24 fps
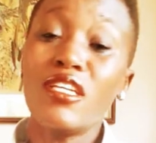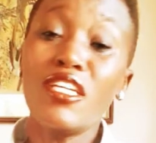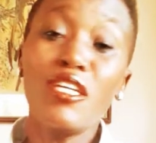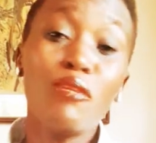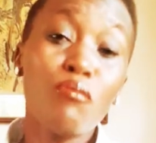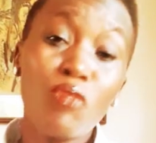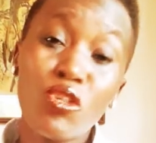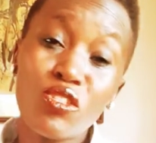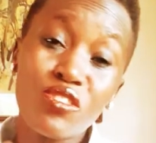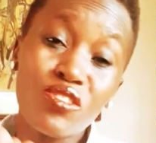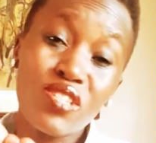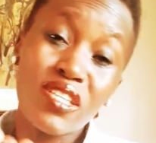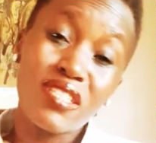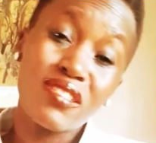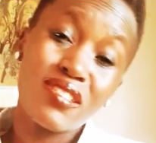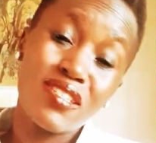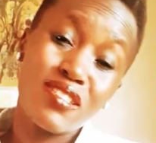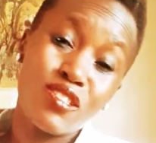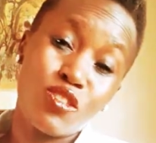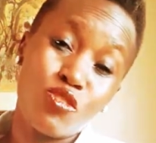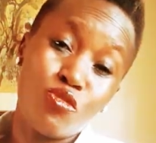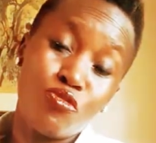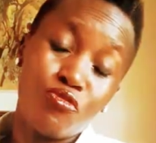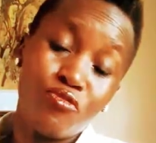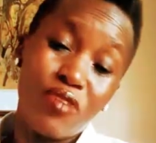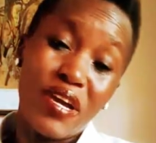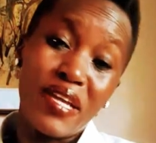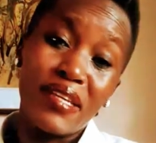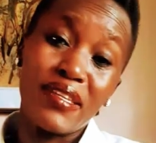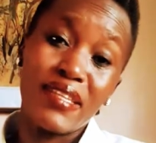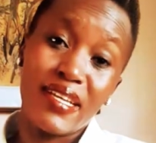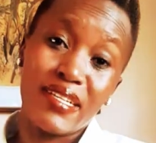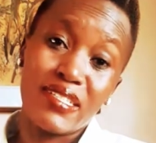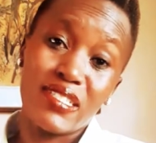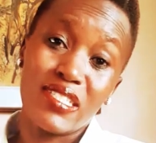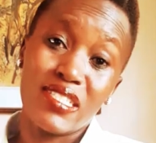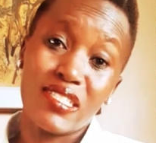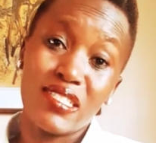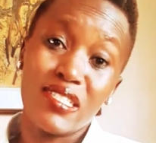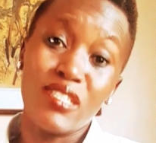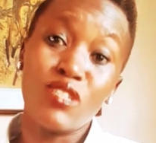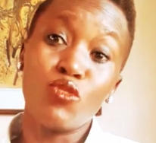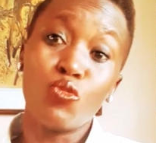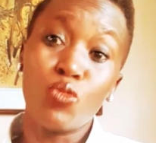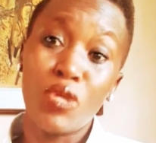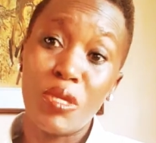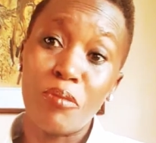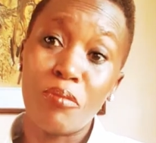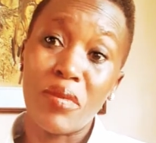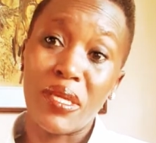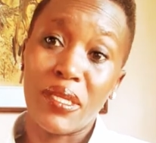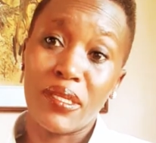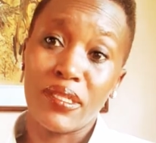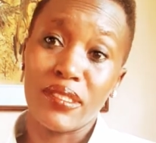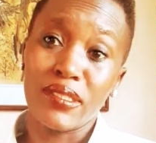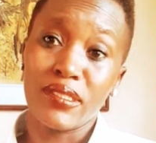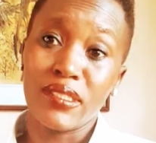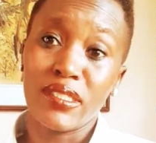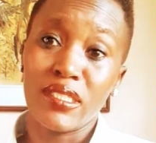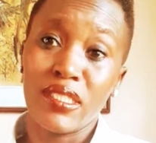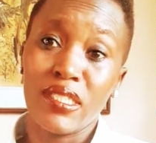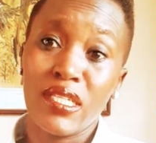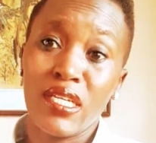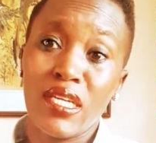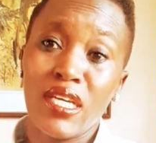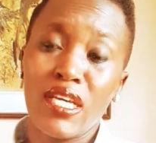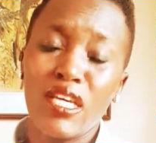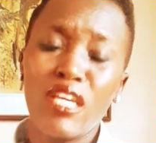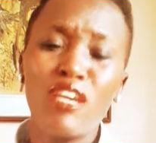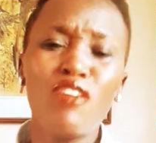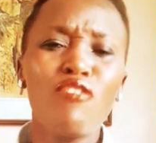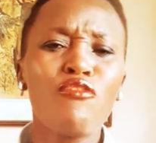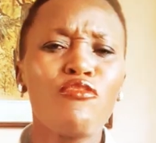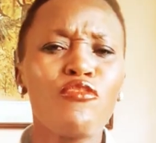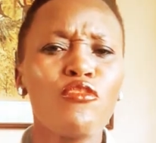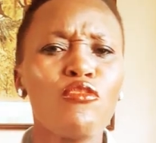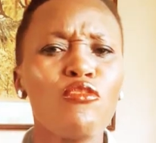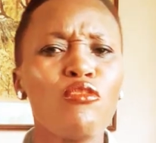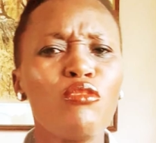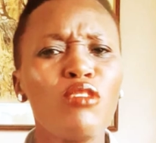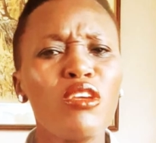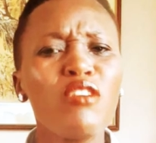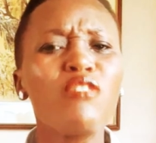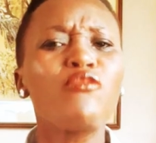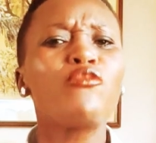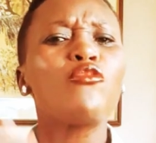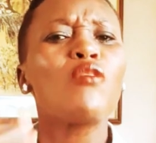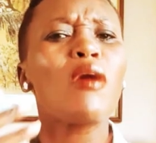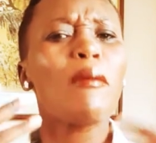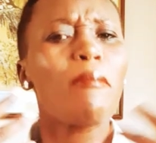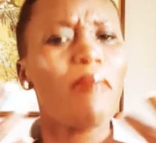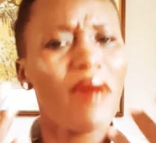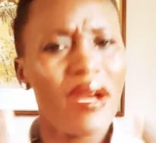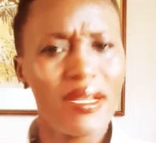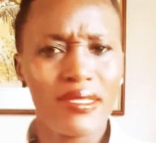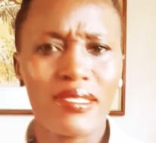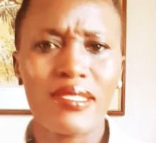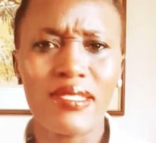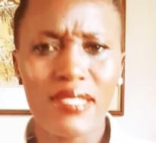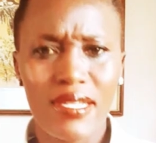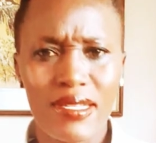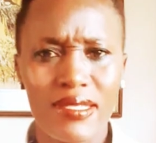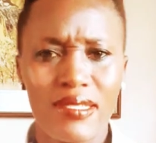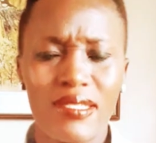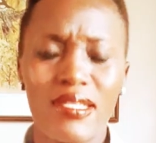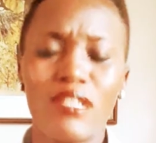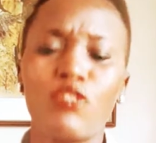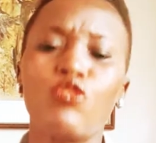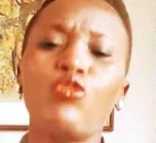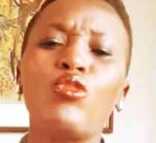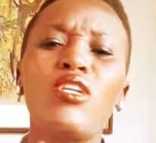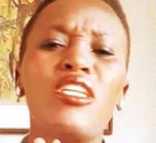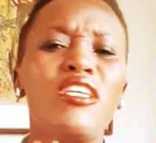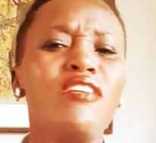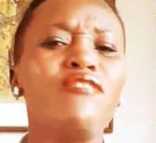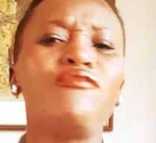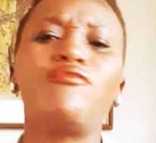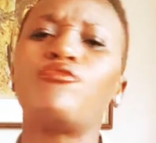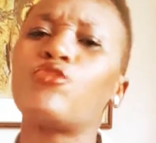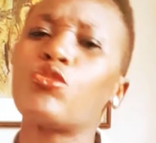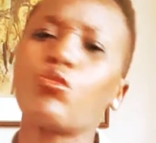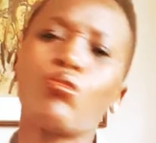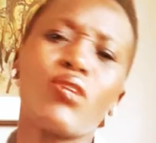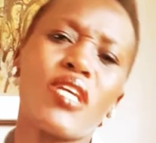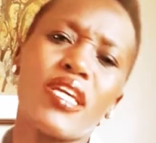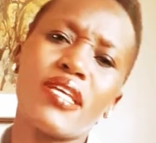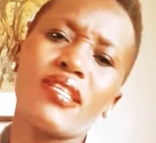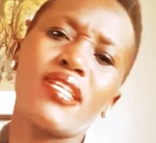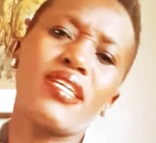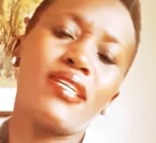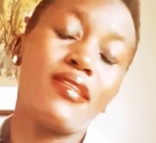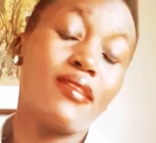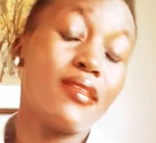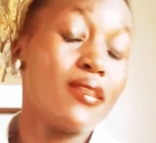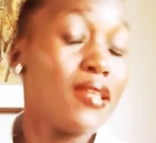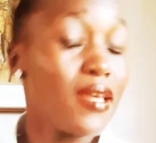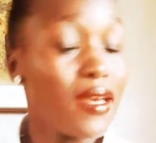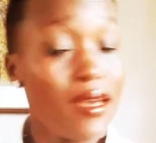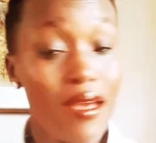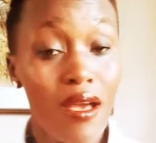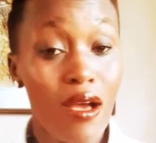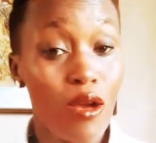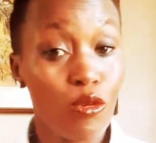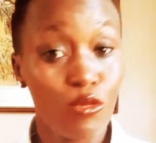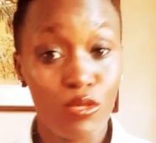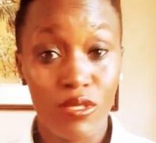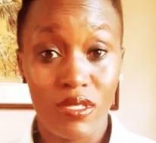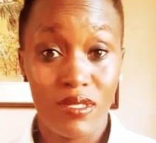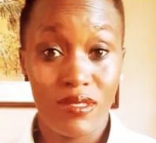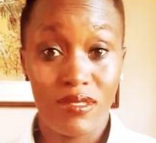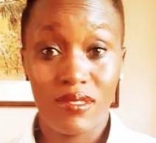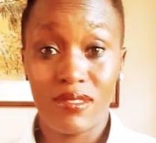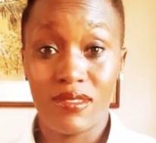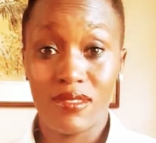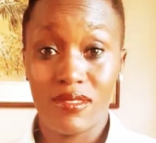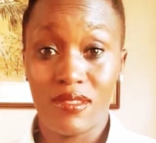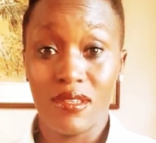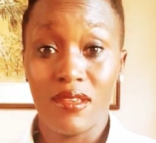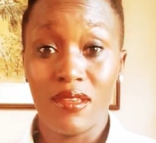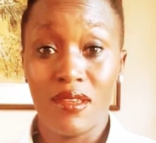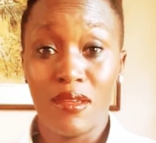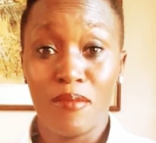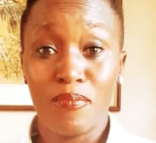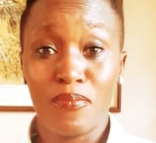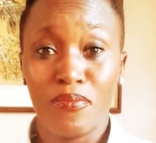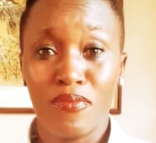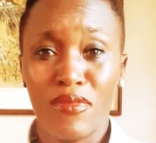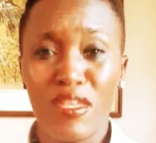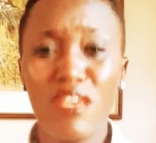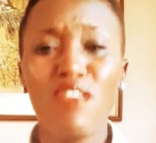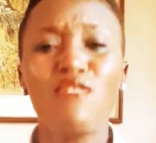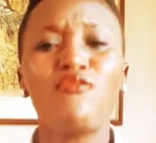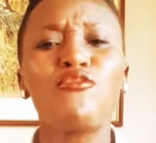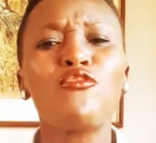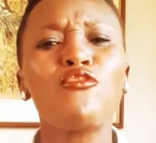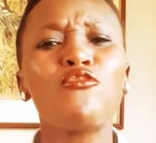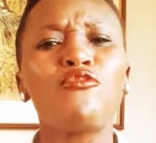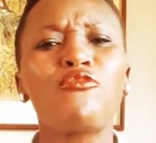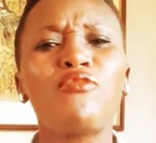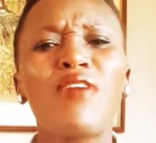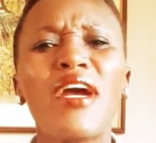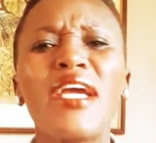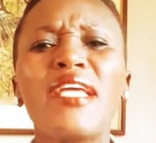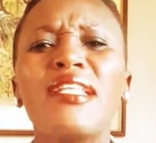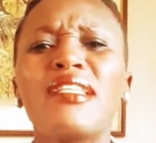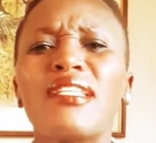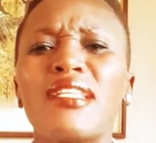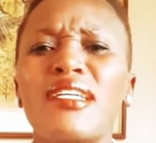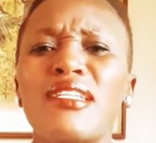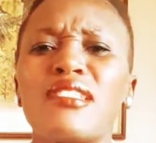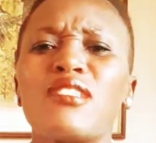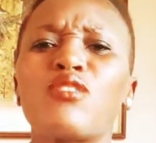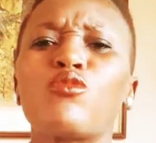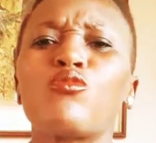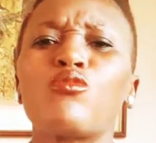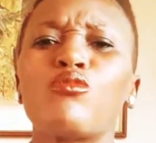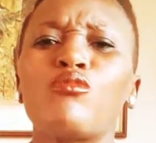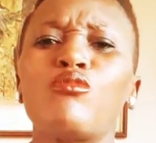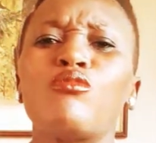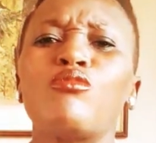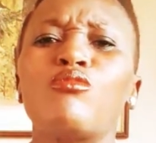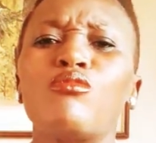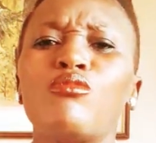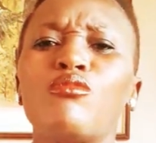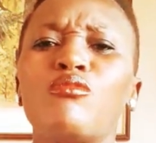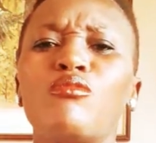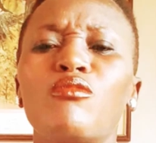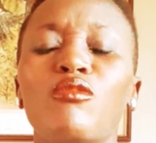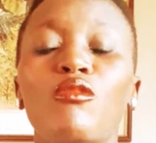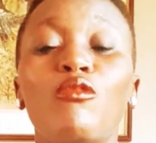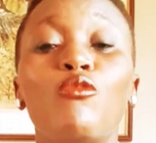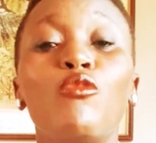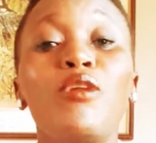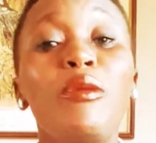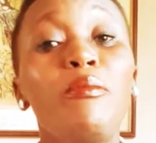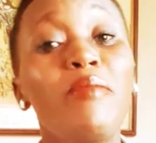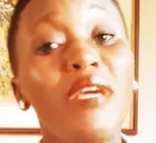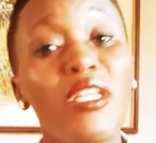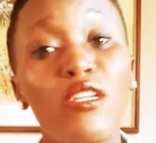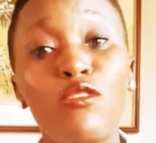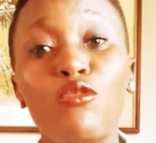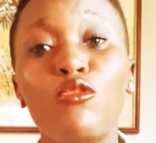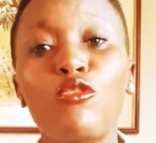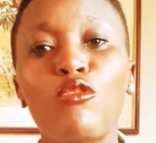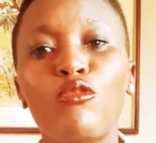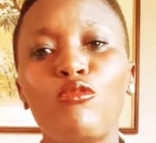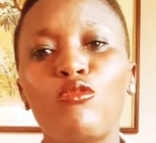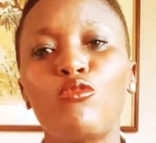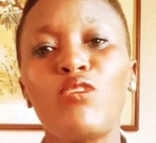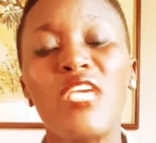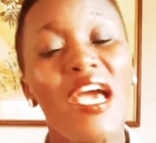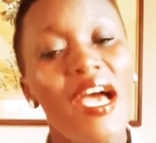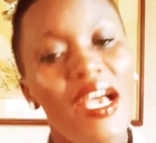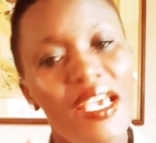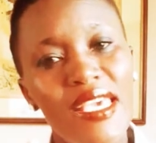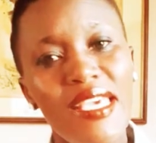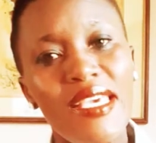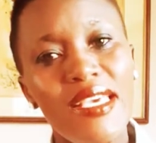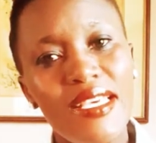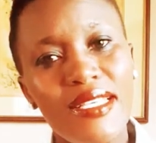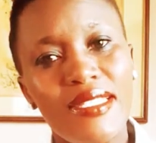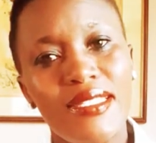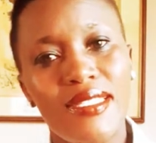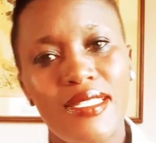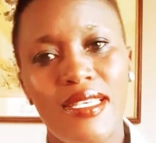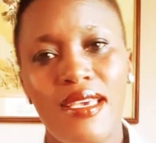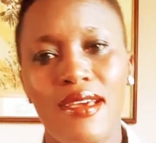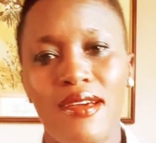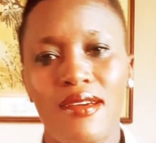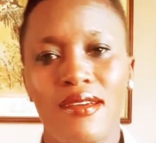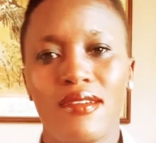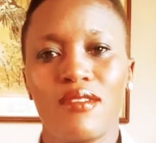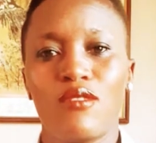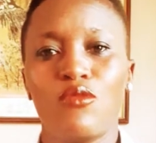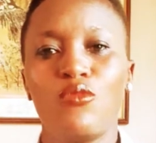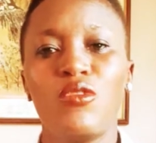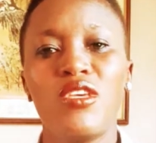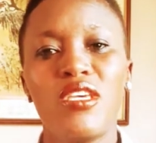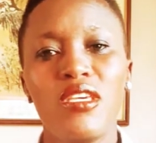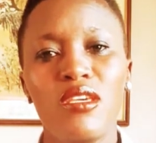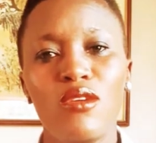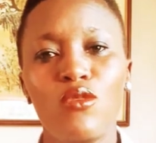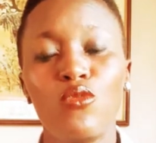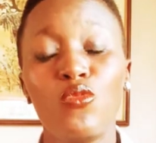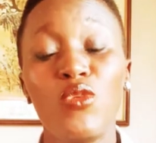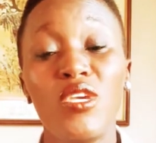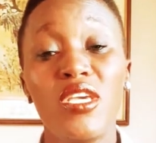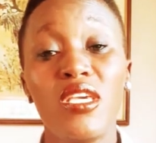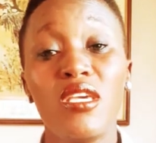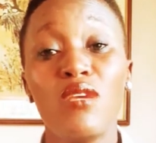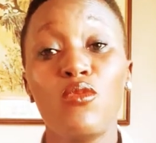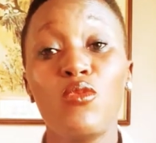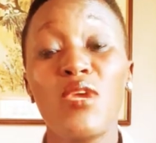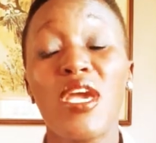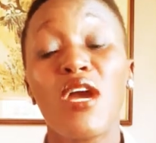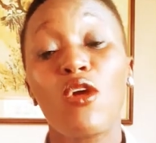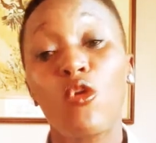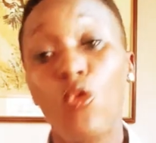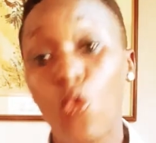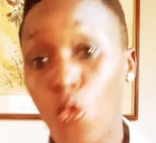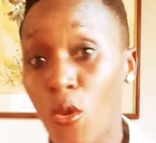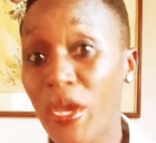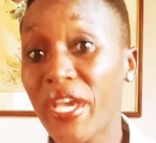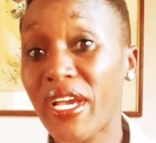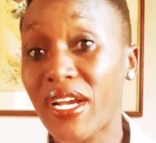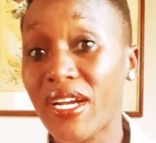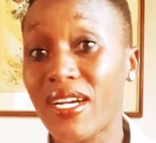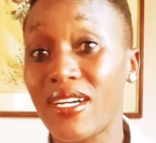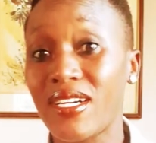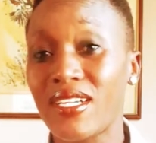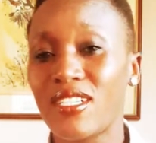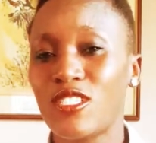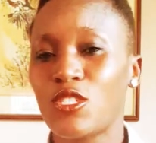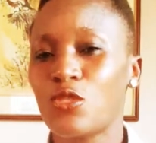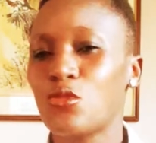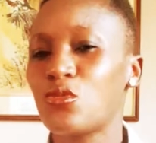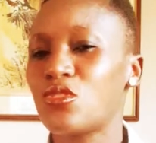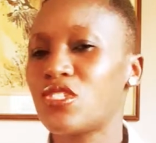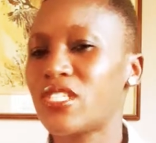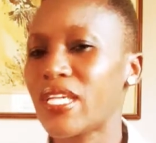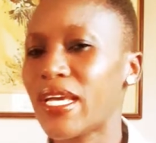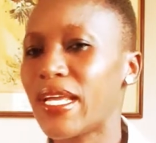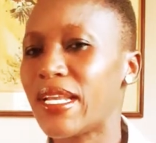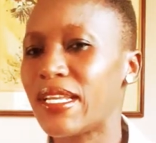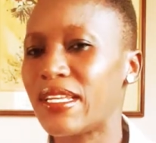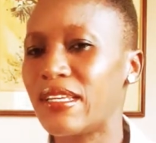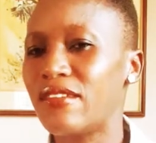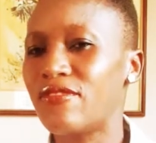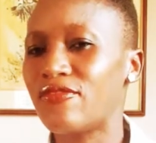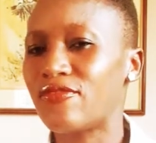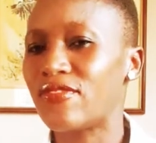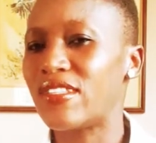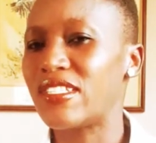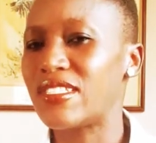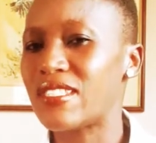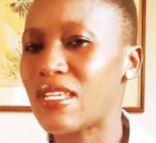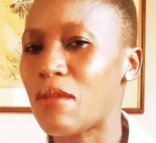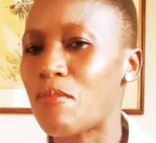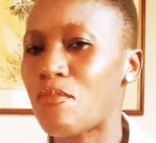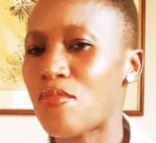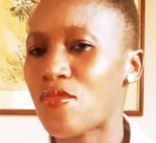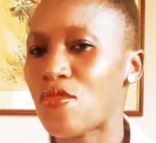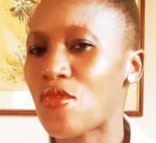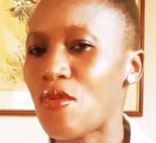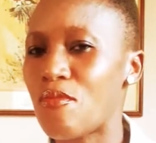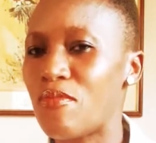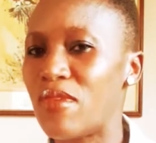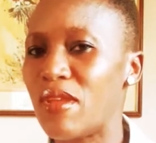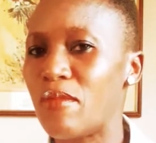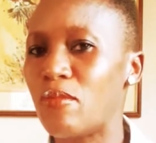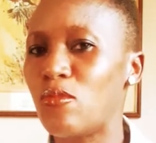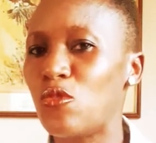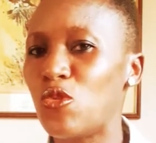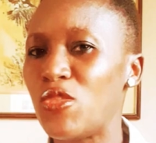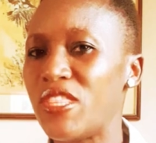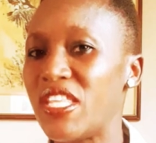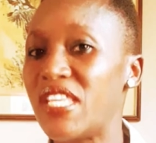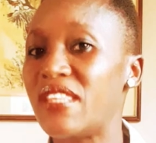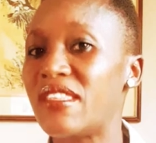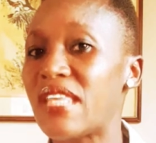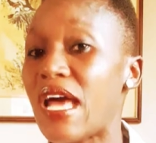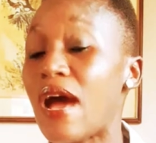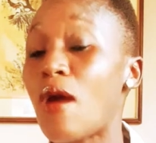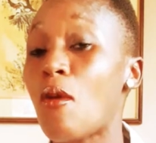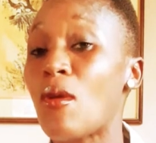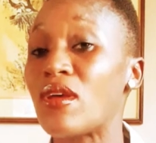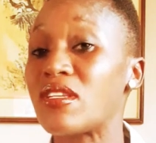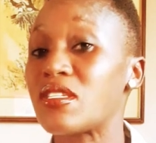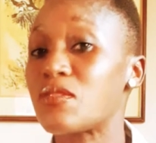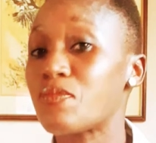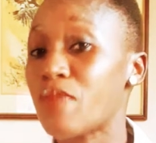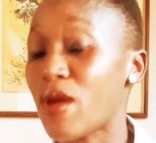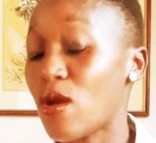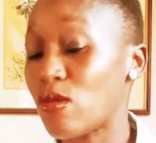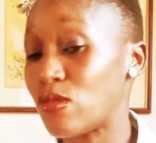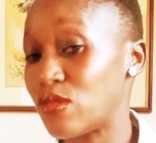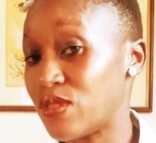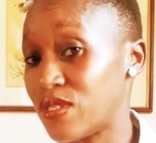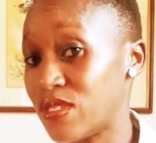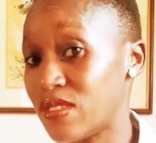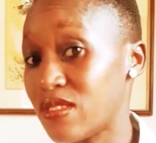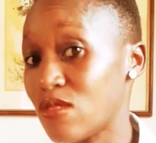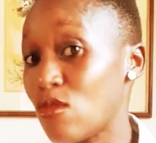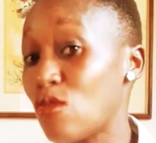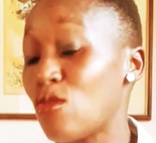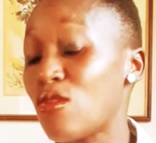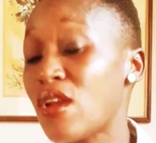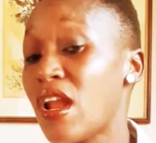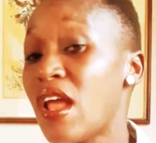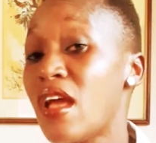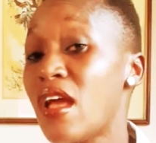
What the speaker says: most cases, you find that in women, if you are partners and you live together in their houses, if you find that women, we are easier, we are quick to tell if there's a problem within our spouses, or